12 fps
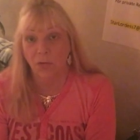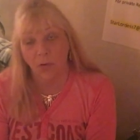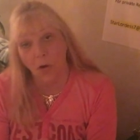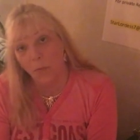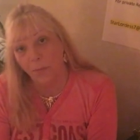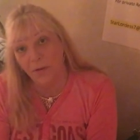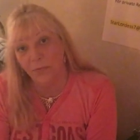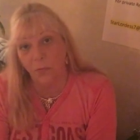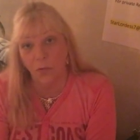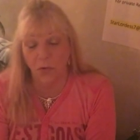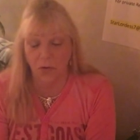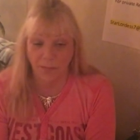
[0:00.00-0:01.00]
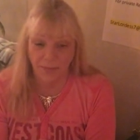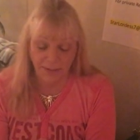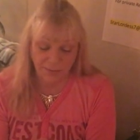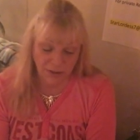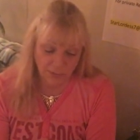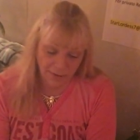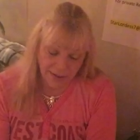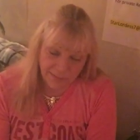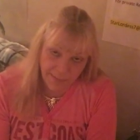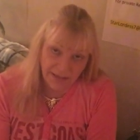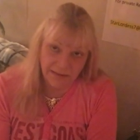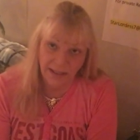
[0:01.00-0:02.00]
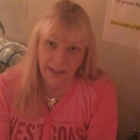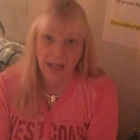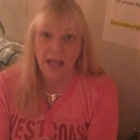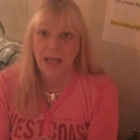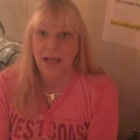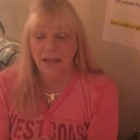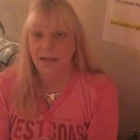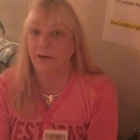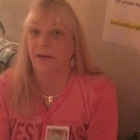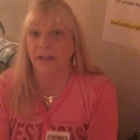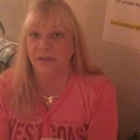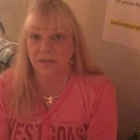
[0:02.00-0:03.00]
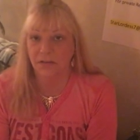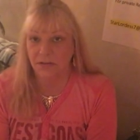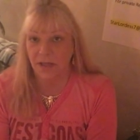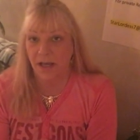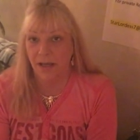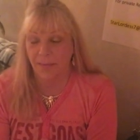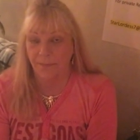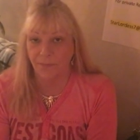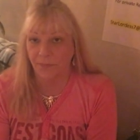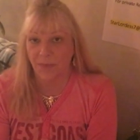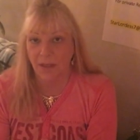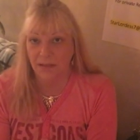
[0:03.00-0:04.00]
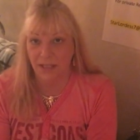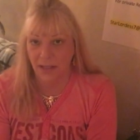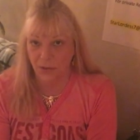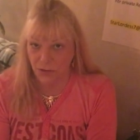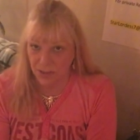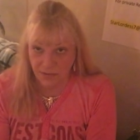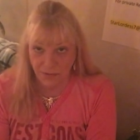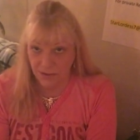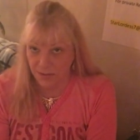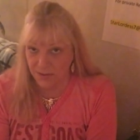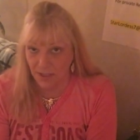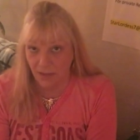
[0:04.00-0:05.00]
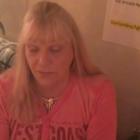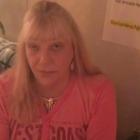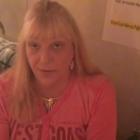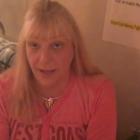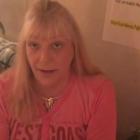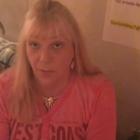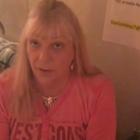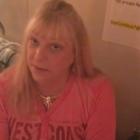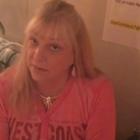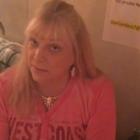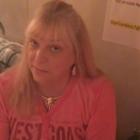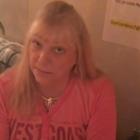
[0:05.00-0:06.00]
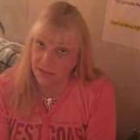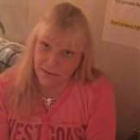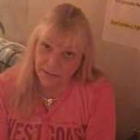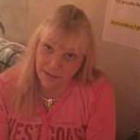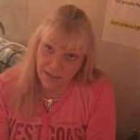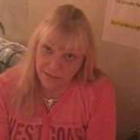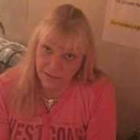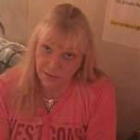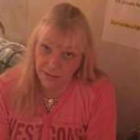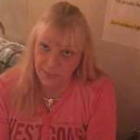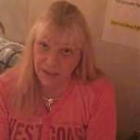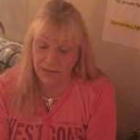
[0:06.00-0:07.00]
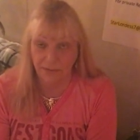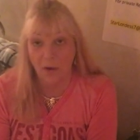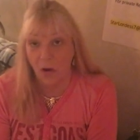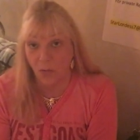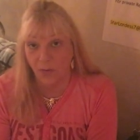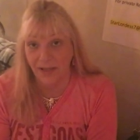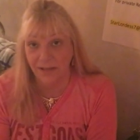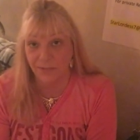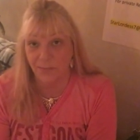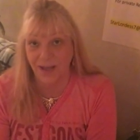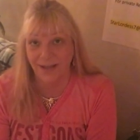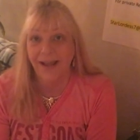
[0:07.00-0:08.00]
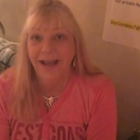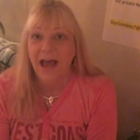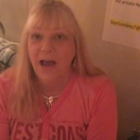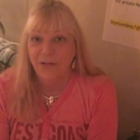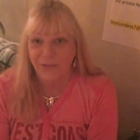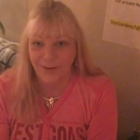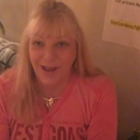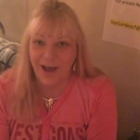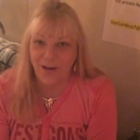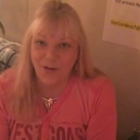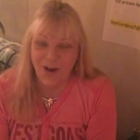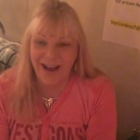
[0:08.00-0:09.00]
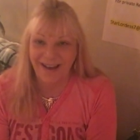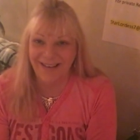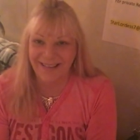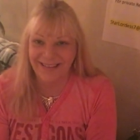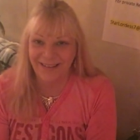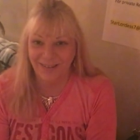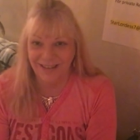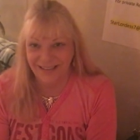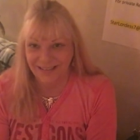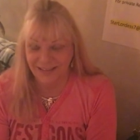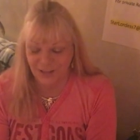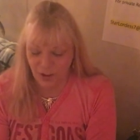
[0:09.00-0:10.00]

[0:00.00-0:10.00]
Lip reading: you were hoping for or maybe you were expecting. There is, the energies are just stuck for now. It doesn't necessarily mean always, but for now, there is